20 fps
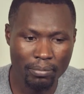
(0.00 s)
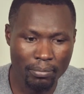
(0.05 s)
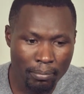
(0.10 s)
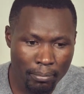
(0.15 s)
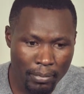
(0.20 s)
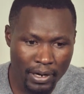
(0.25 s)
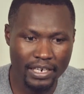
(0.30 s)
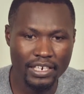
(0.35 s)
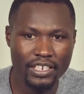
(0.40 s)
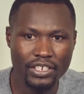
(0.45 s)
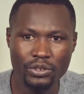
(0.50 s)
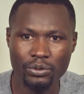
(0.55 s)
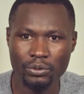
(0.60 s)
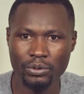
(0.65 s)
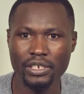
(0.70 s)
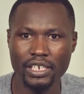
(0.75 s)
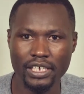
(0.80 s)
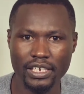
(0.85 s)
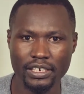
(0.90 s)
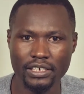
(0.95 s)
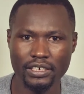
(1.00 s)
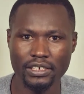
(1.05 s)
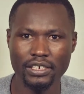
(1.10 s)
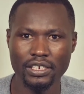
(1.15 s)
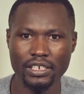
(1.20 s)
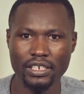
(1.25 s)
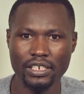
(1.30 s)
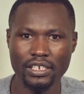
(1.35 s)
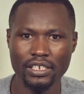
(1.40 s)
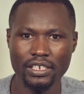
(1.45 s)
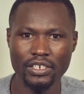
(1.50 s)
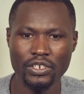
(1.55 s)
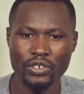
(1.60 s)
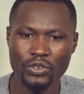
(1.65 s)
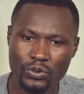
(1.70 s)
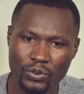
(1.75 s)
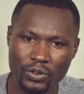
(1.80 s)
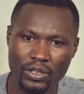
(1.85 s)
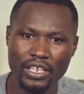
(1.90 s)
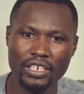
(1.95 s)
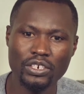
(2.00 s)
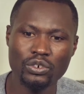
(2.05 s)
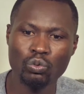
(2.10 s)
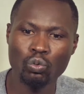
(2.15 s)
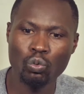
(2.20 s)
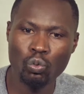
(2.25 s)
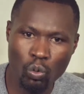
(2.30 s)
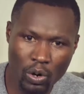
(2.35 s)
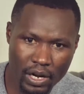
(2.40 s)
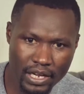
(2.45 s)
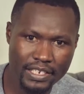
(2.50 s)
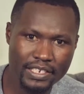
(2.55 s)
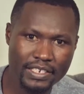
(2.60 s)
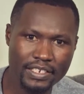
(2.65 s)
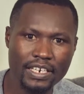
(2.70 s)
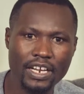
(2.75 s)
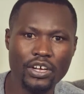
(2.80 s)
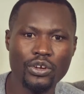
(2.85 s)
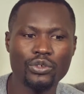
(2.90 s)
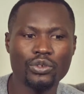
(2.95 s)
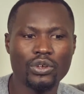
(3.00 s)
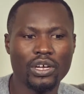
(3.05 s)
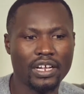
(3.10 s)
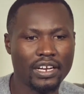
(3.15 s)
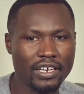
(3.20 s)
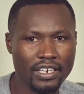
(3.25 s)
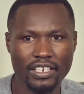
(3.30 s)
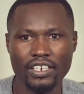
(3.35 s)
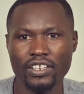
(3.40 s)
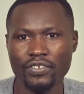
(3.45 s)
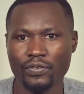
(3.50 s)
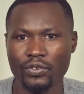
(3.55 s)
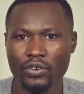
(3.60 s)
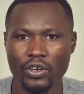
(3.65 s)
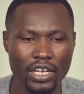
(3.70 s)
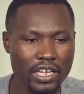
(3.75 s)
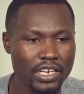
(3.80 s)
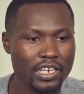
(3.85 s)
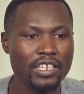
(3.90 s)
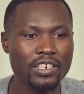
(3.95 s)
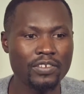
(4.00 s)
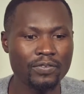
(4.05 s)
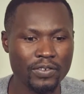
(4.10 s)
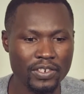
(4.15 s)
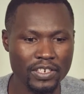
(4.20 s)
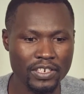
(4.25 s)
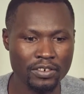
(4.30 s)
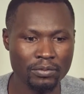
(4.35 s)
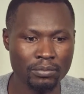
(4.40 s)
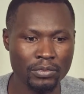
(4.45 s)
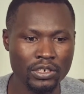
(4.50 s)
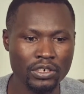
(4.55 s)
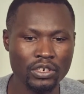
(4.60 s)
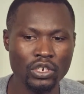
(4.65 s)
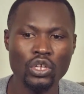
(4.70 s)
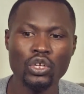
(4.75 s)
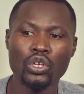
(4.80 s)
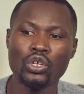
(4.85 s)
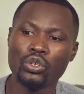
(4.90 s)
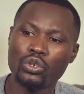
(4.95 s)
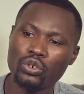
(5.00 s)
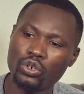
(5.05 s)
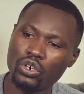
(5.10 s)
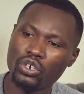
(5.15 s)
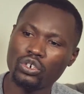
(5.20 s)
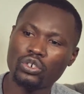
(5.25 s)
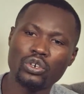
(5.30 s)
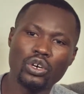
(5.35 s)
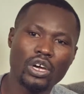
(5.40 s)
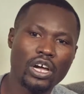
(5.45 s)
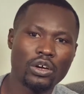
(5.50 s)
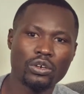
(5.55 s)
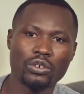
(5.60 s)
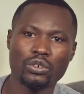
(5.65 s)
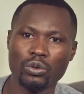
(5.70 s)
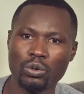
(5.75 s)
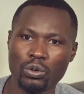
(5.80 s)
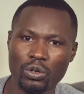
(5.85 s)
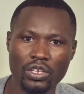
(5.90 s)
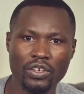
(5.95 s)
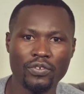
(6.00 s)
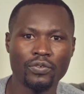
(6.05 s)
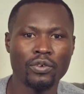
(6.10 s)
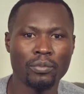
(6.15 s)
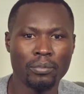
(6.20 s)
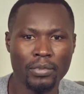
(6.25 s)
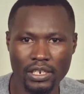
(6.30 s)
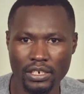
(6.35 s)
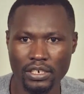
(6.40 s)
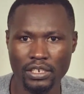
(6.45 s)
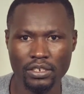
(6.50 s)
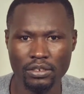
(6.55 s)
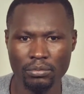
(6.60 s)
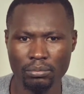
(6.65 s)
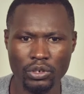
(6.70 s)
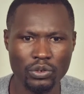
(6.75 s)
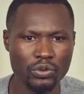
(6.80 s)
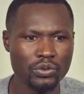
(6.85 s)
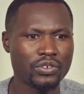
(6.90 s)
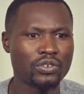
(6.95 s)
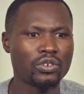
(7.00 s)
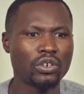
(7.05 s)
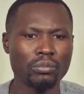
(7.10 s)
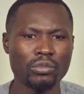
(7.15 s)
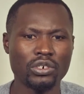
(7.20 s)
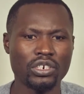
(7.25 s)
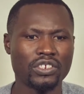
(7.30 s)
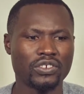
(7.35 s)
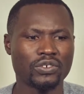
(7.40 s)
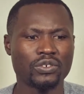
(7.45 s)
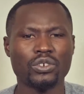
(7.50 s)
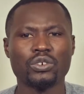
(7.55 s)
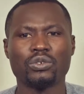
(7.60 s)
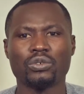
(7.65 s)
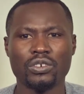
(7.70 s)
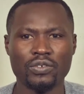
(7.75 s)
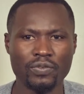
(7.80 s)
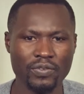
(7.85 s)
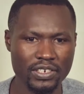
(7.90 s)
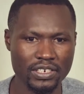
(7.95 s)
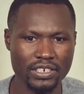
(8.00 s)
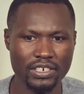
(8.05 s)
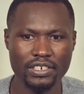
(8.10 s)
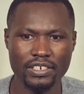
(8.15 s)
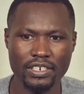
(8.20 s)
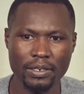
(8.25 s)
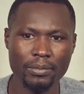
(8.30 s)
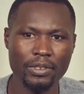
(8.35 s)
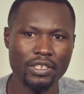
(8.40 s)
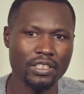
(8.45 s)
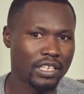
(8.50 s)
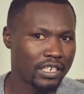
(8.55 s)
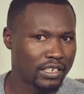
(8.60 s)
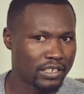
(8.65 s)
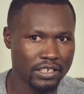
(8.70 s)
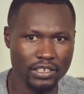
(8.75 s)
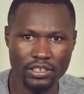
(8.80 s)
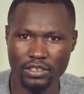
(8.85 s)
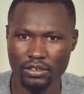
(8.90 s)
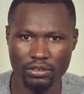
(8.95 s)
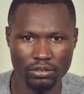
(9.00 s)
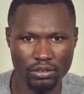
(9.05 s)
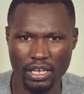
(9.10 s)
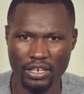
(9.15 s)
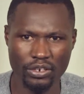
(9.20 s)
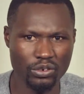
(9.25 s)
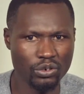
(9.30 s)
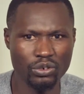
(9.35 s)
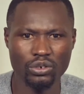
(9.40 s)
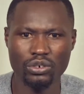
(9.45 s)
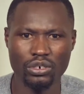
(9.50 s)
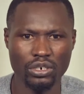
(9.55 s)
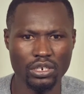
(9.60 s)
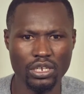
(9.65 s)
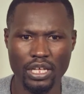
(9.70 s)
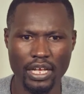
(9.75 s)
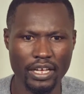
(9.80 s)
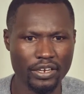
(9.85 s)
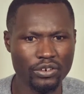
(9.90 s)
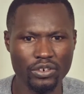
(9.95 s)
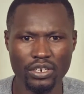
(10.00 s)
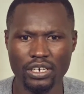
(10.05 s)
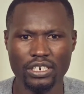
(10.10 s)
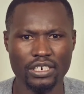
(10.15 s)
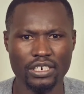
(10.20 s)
money you get. So that once now you are ready for any investment, you don't go out looking for money. Because nobody is going to invest in something that I don't